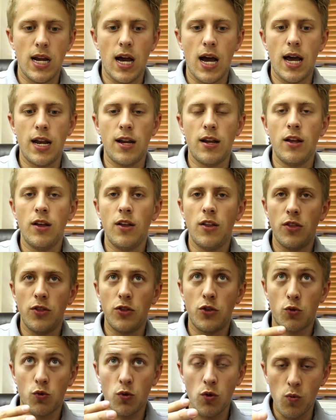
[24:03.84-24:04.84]
not
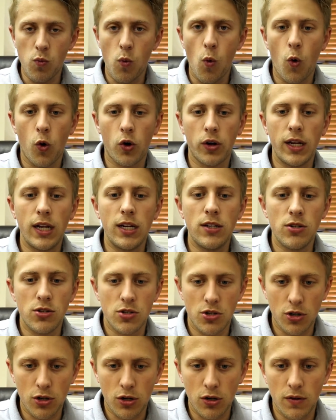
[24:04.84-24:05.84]
the reward he
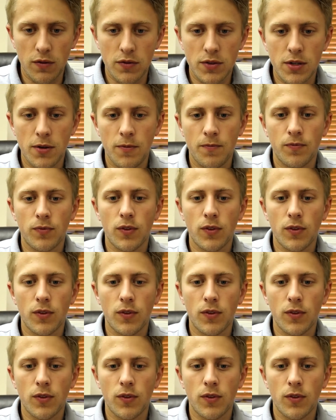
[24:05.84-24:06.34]
deserves.